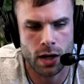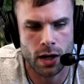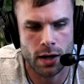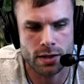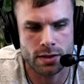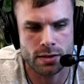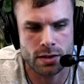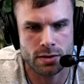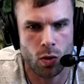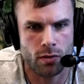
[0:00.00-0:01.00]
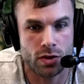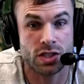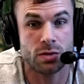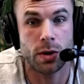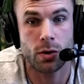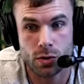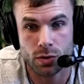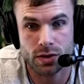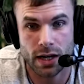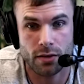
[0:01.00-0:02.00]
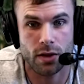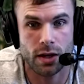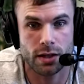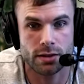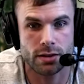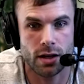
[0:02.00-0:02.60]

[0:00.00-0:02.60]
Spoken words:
is more of a spiritual side of things,